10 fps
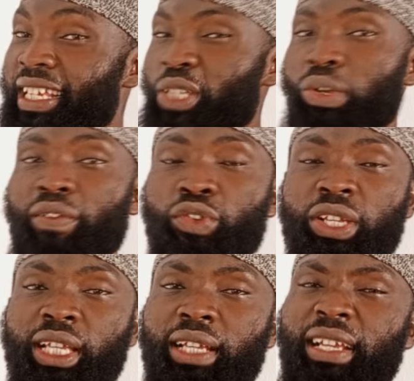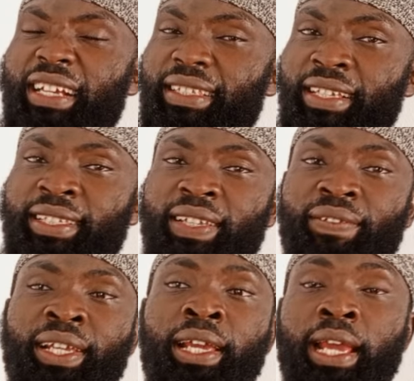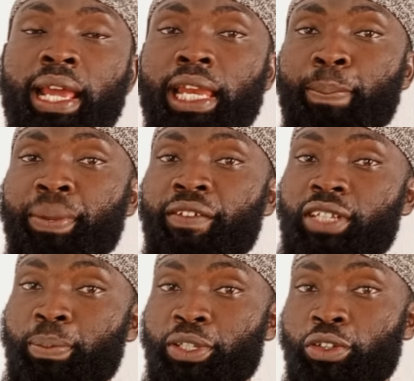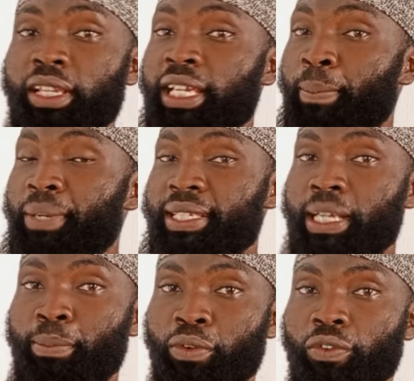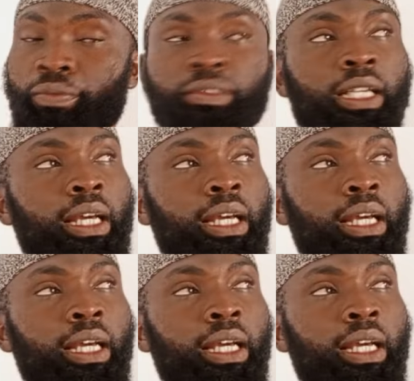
This we have treated extensively in the previous episode link placed above.